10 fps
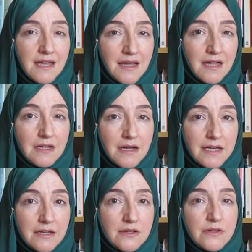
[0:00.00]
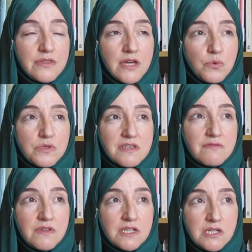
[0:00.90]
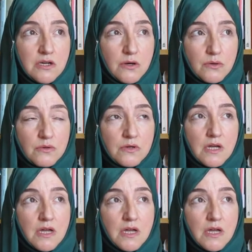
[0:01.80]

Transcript: airline, there was a video